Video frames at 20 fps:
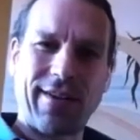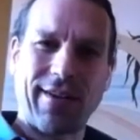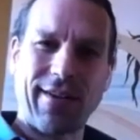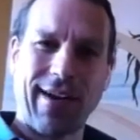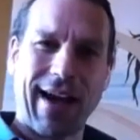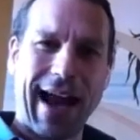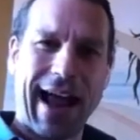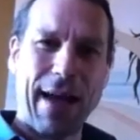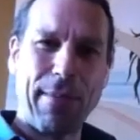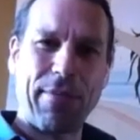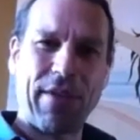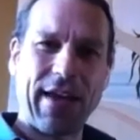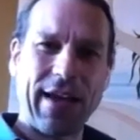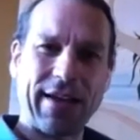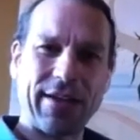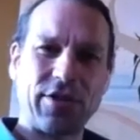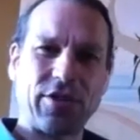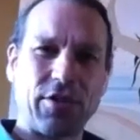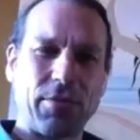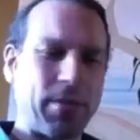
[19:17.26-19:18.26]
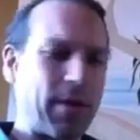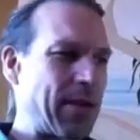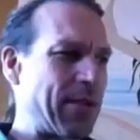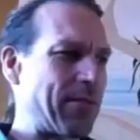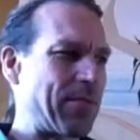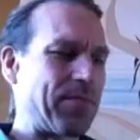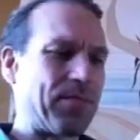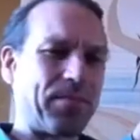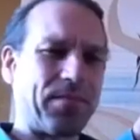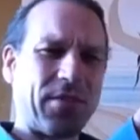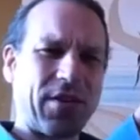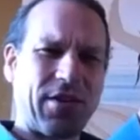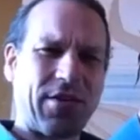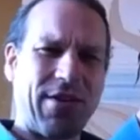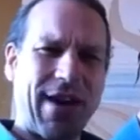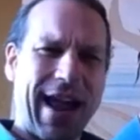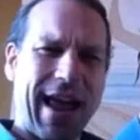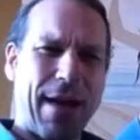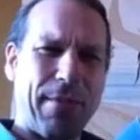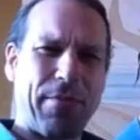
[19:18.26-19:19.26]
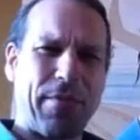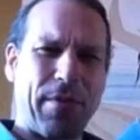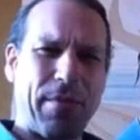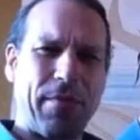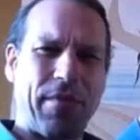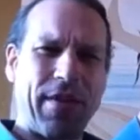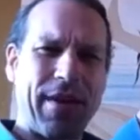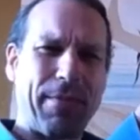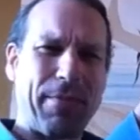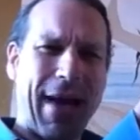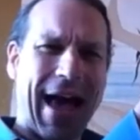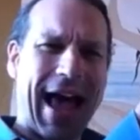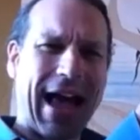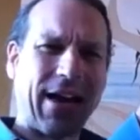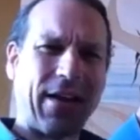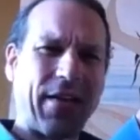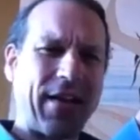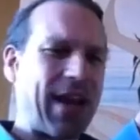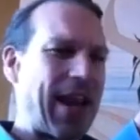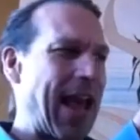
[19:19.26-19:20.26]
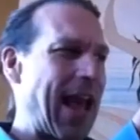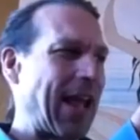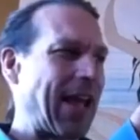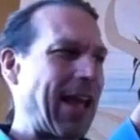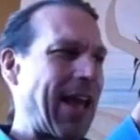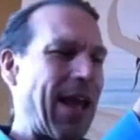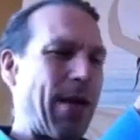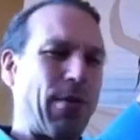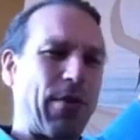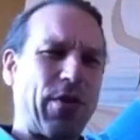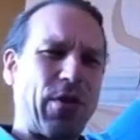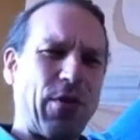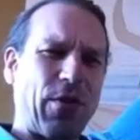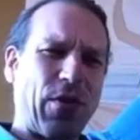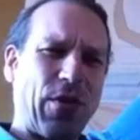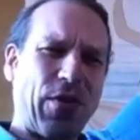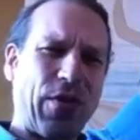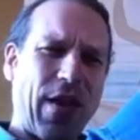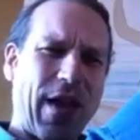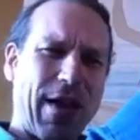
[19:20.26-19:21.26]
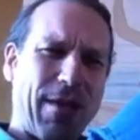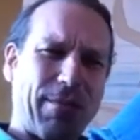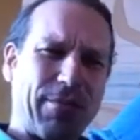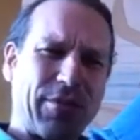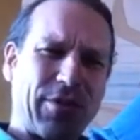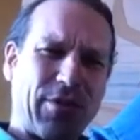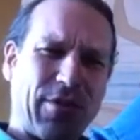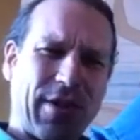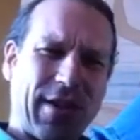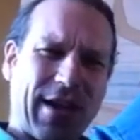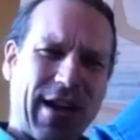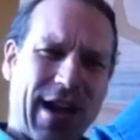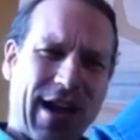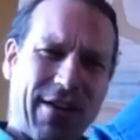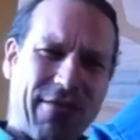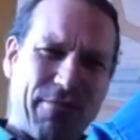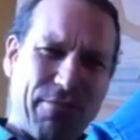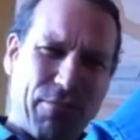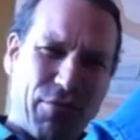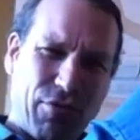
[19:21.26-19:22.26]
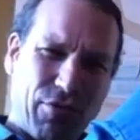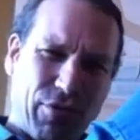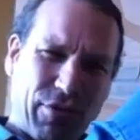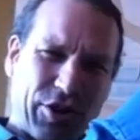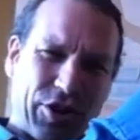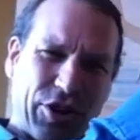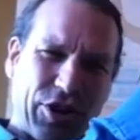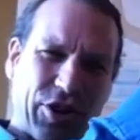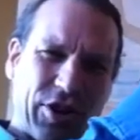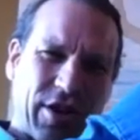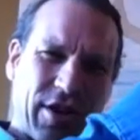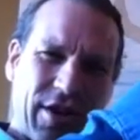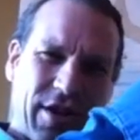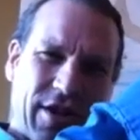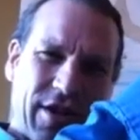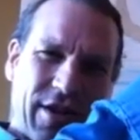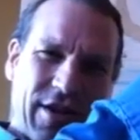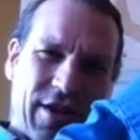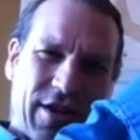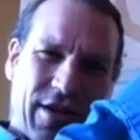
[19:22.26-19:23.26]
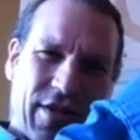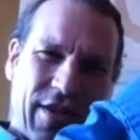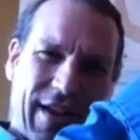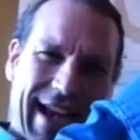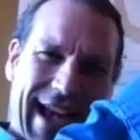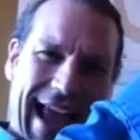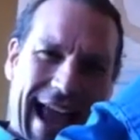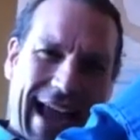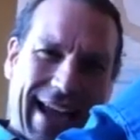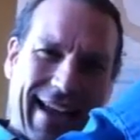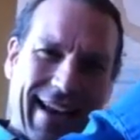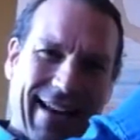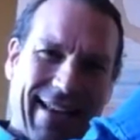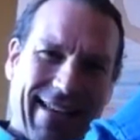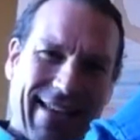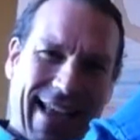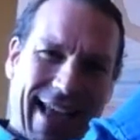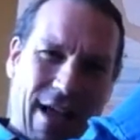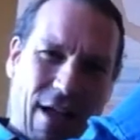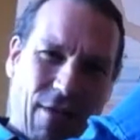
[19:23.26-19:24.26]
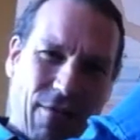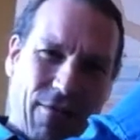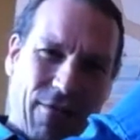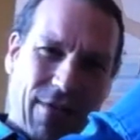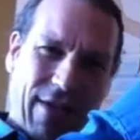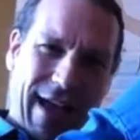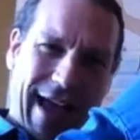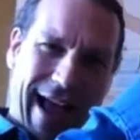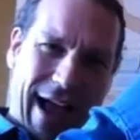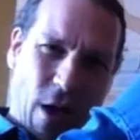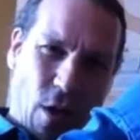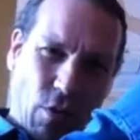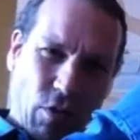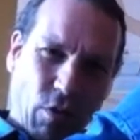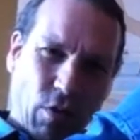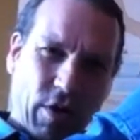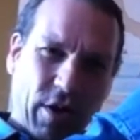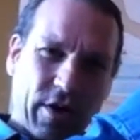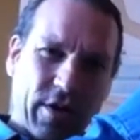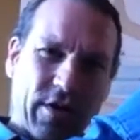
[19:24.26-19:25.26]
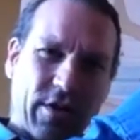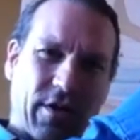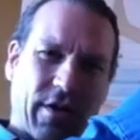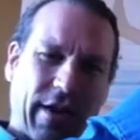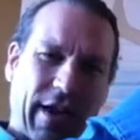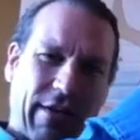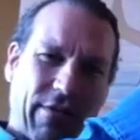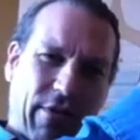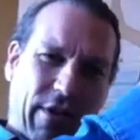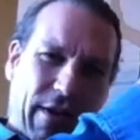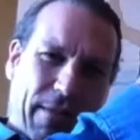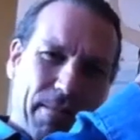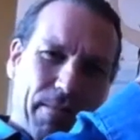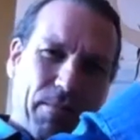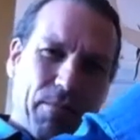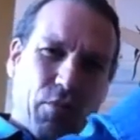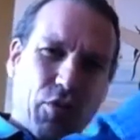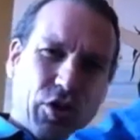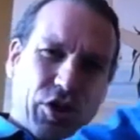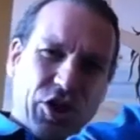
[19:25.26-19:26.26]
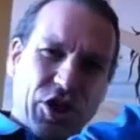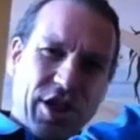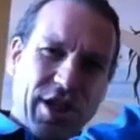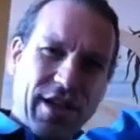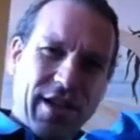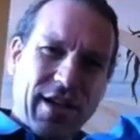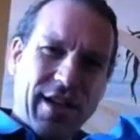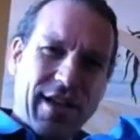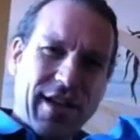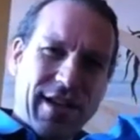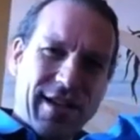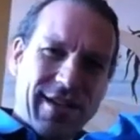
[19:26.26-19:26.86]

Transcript: grab the instrument. Grab the back of the neck, and with your thumbs you can kind of push the neck itself outwards. Okay, so you're pushing